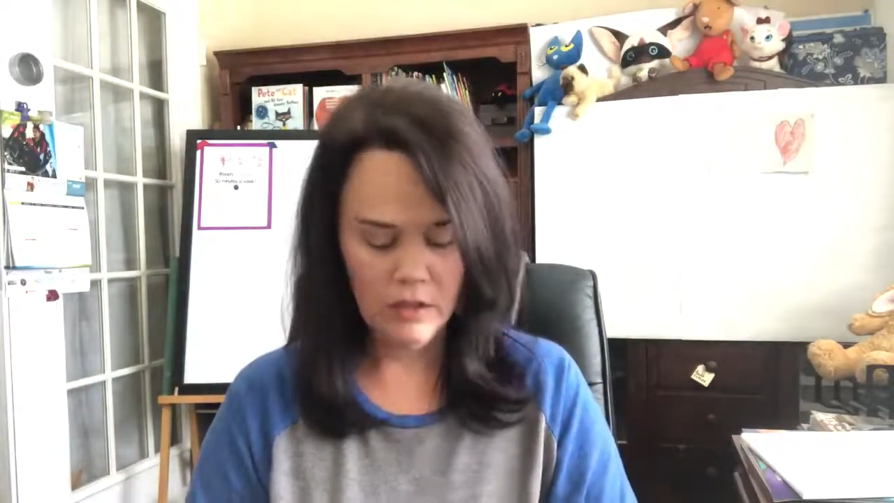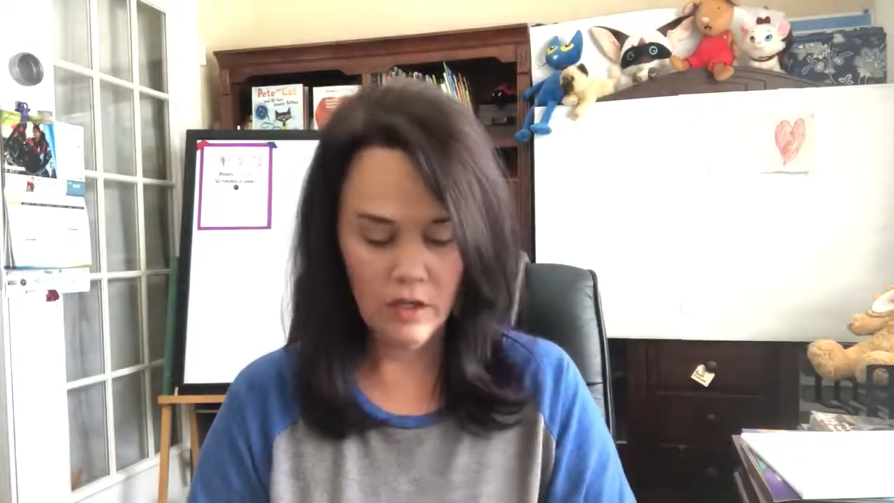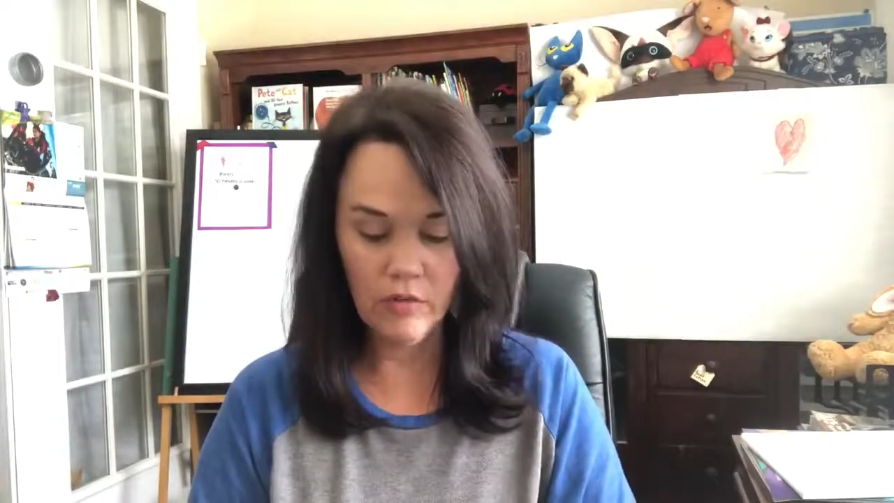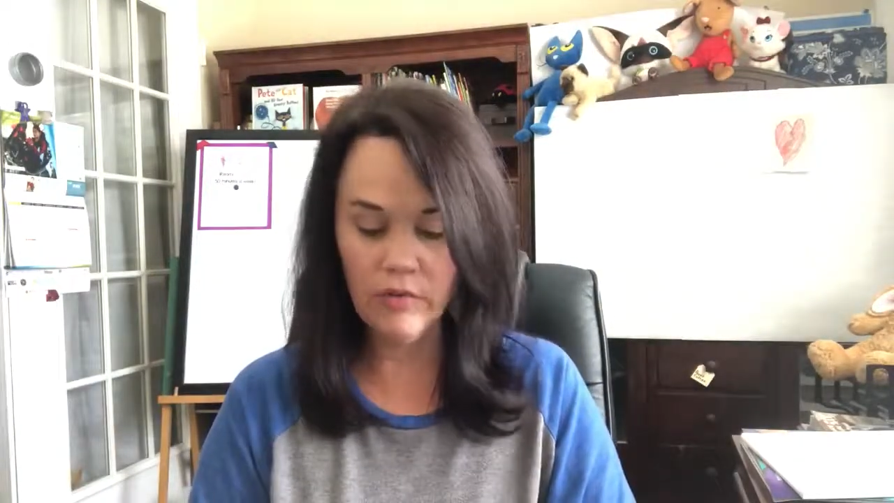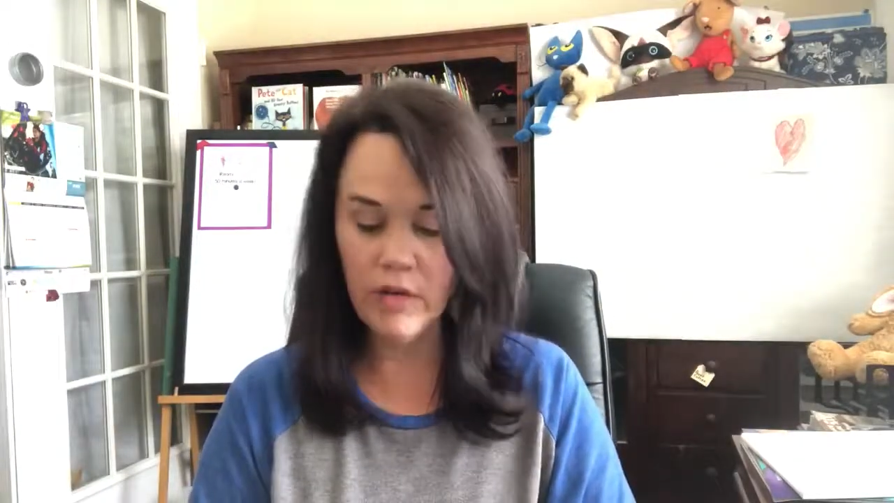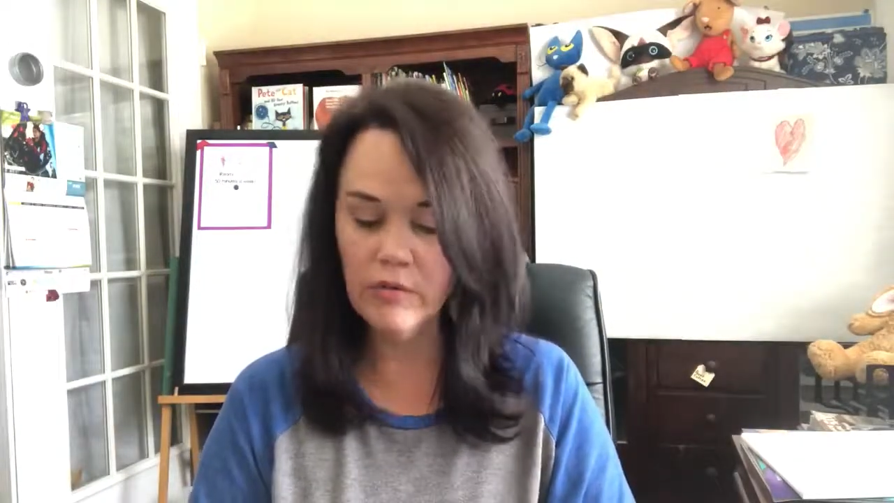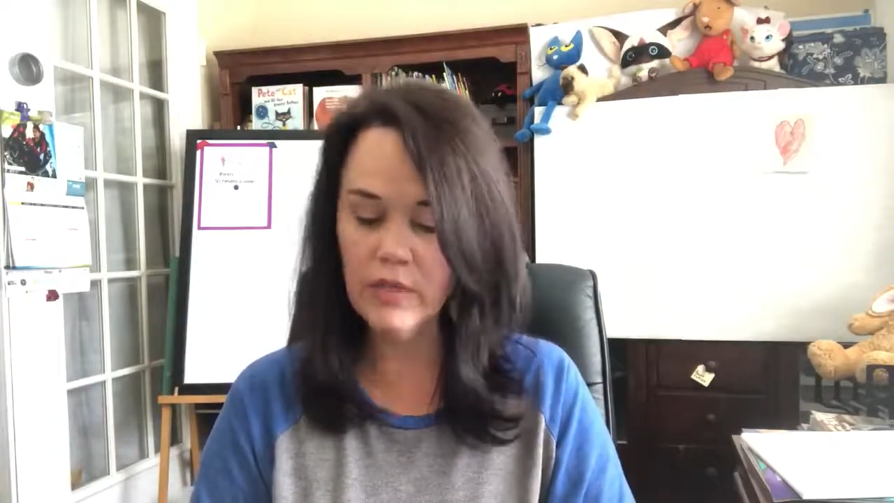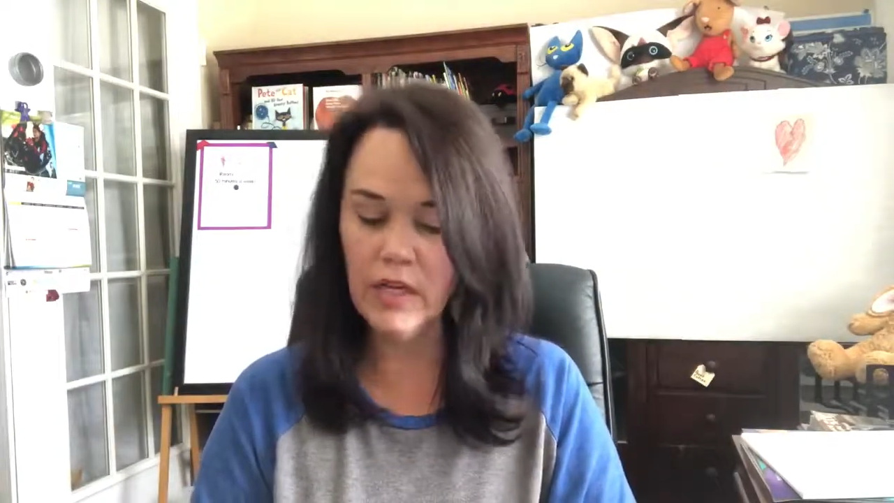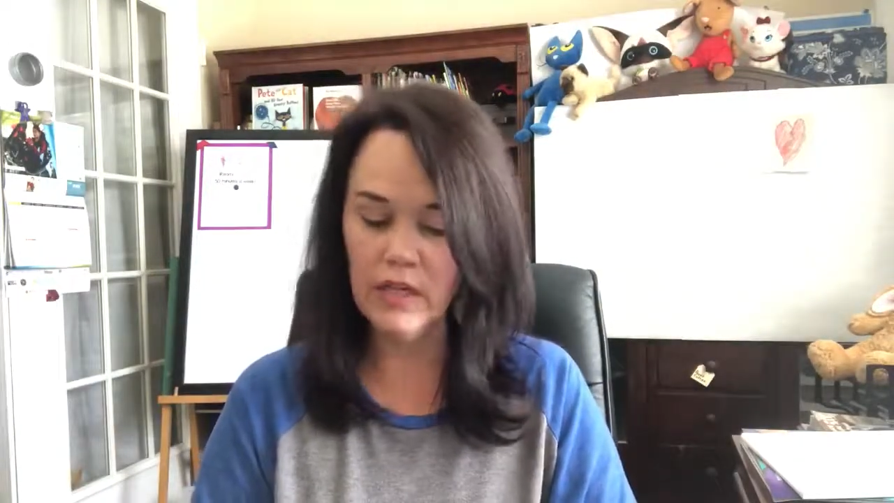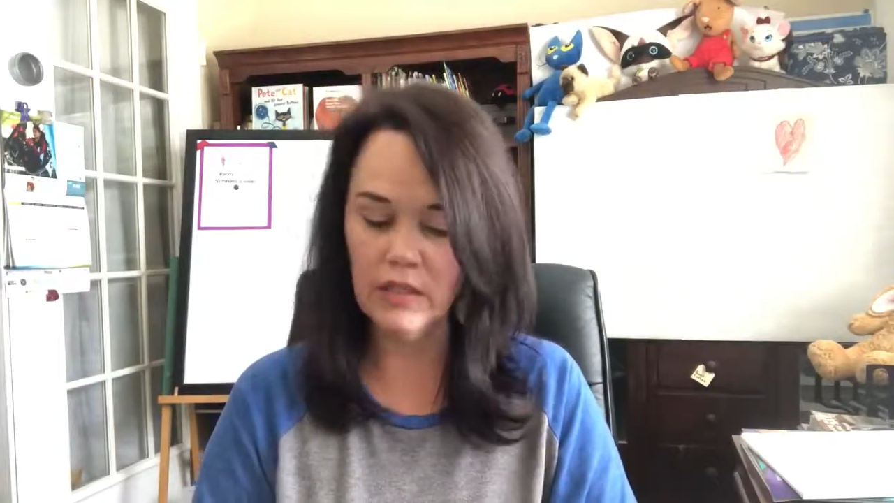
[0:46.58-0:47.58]

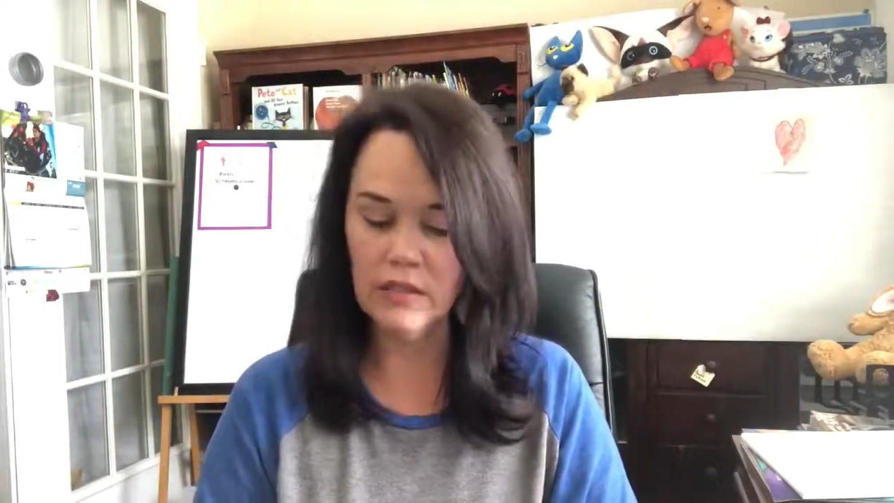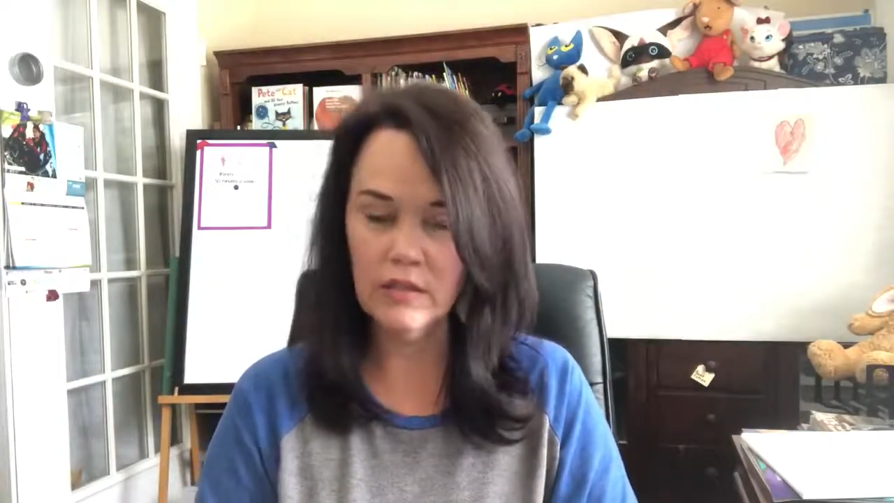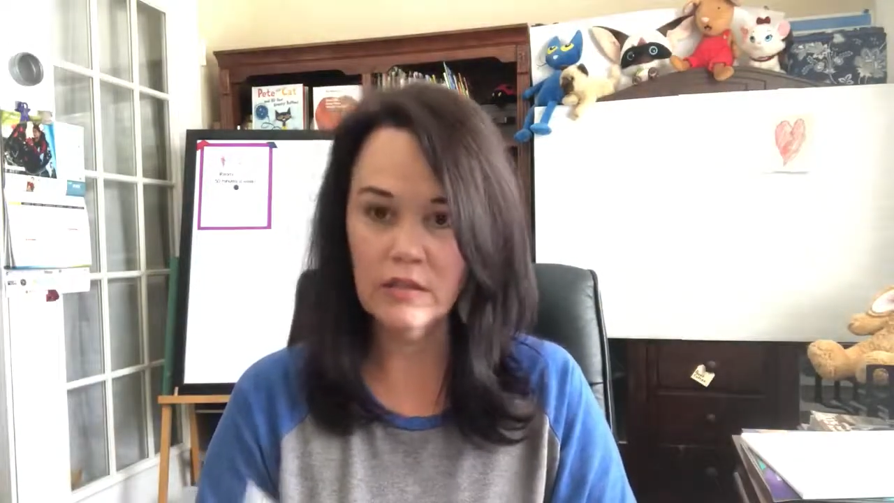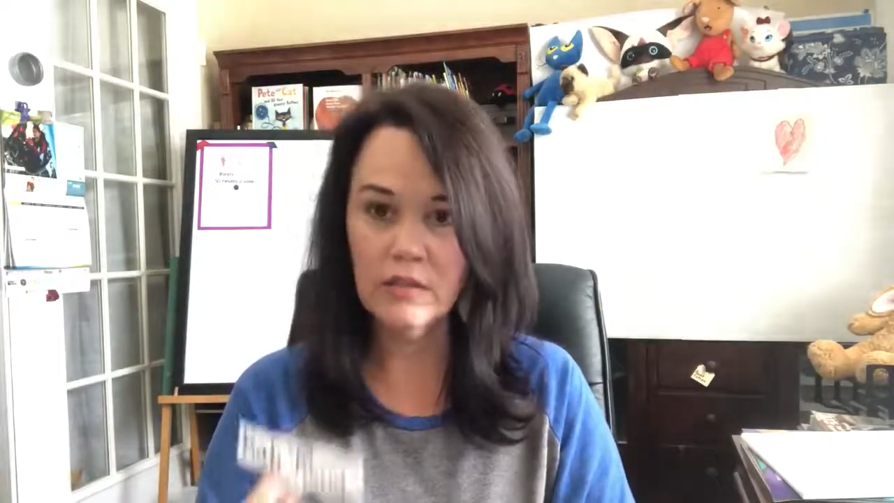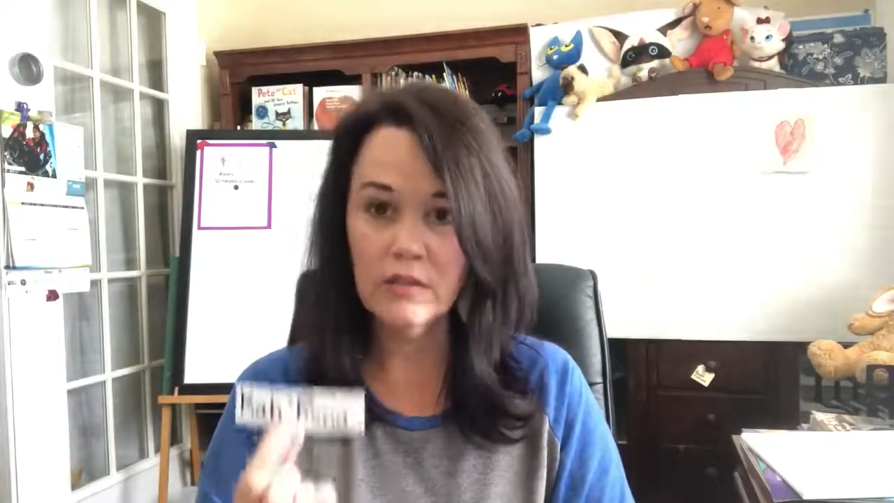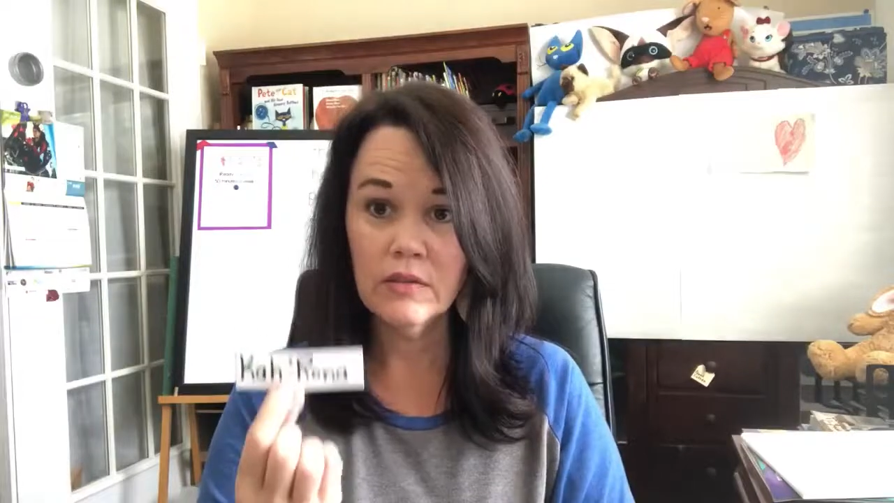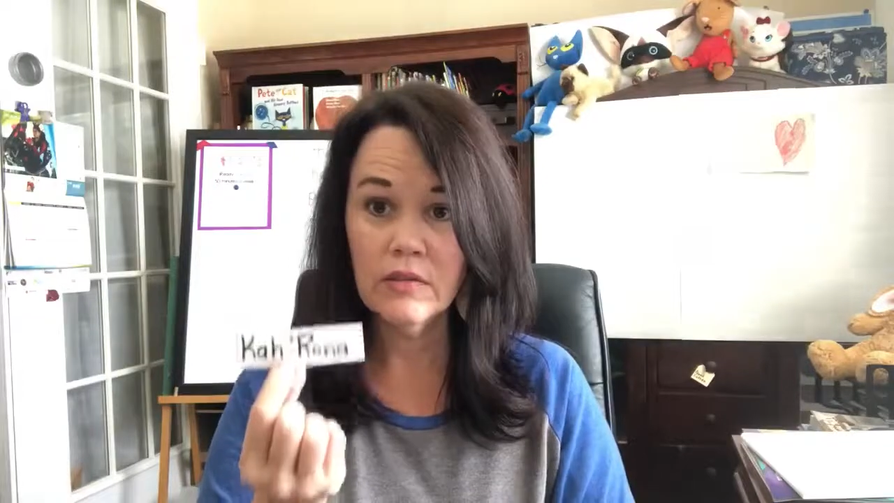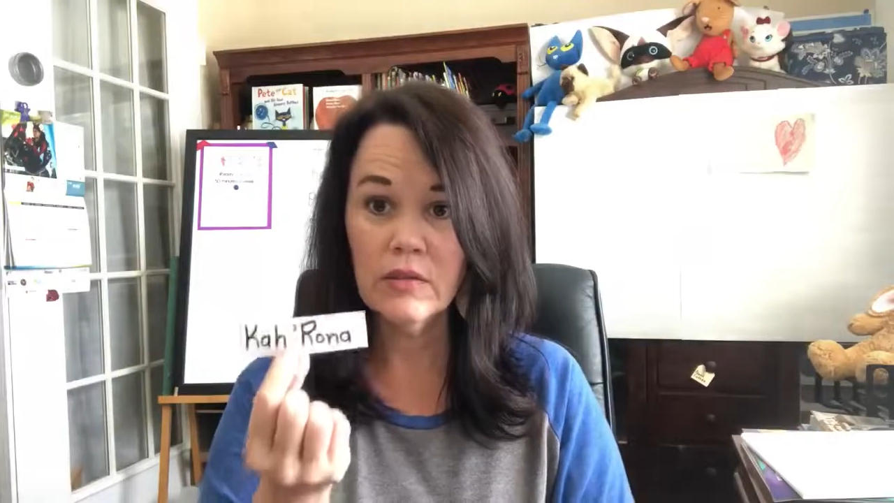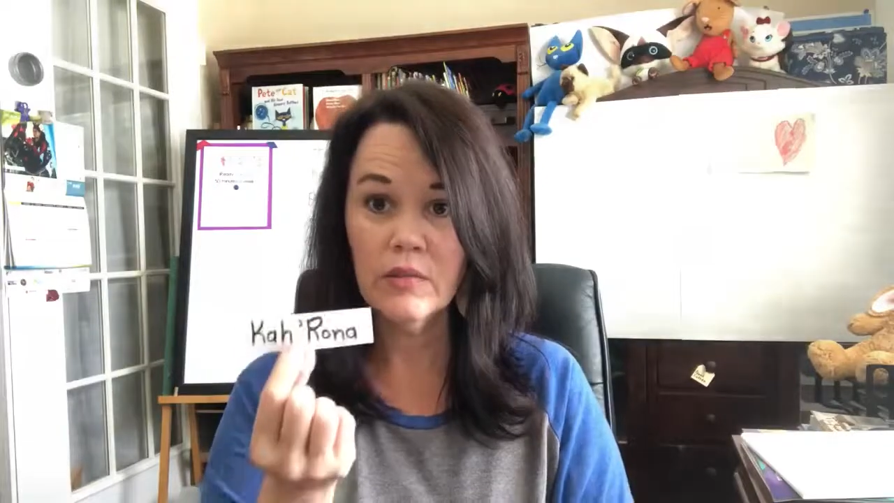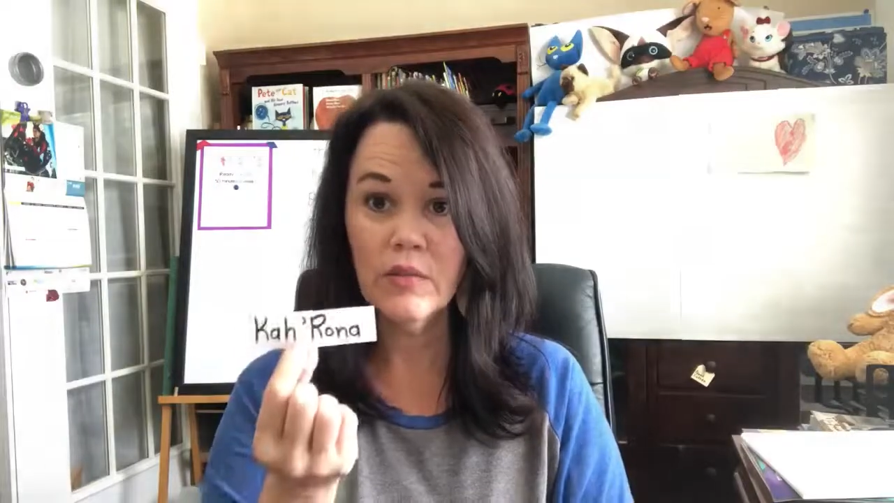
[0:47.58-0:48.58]
Corona
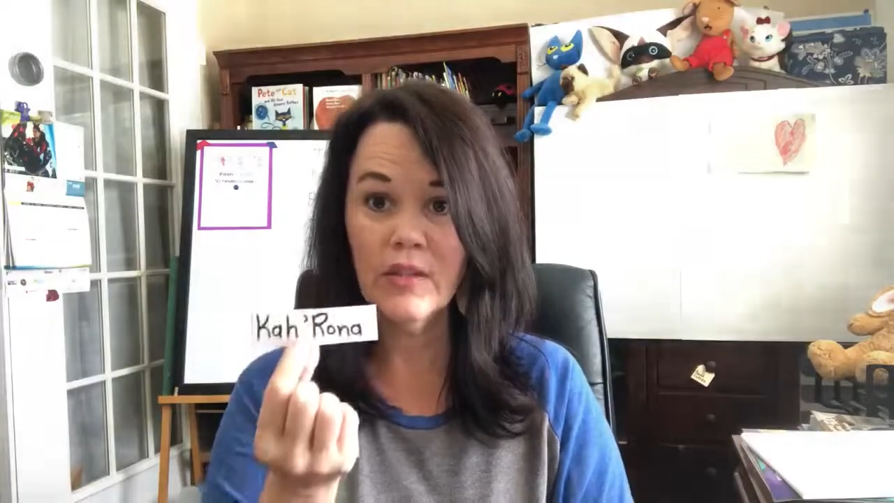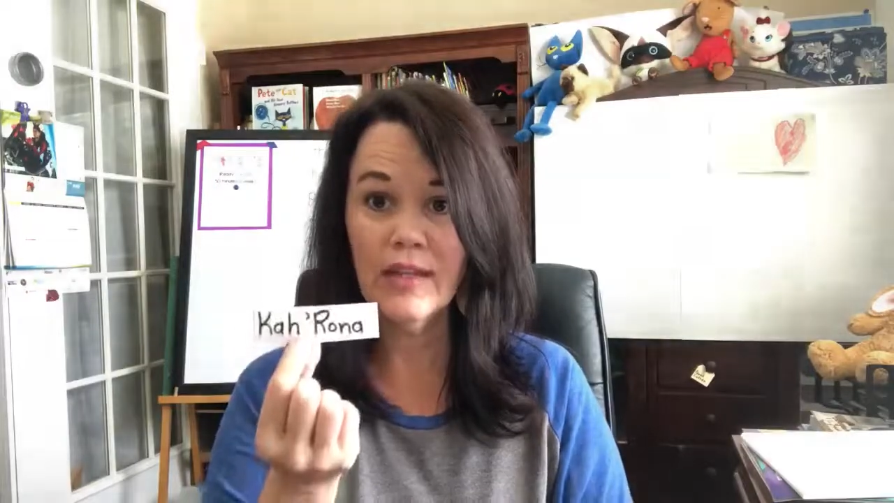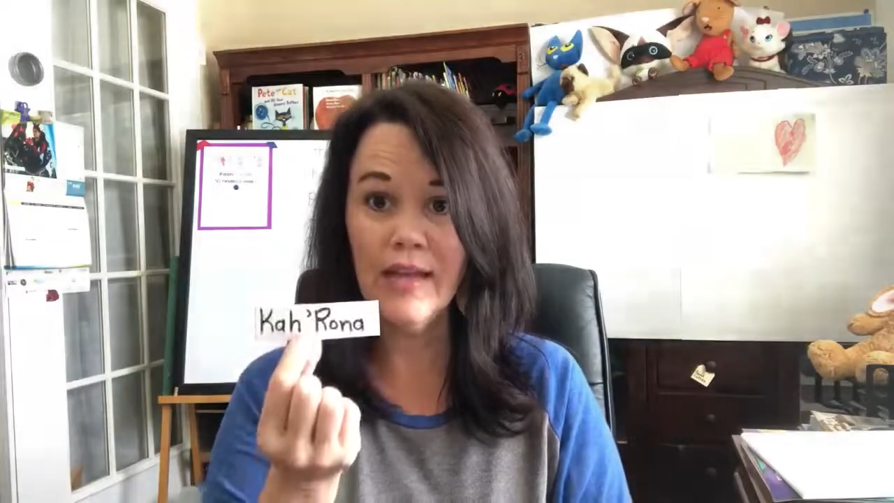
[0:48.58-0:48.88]
with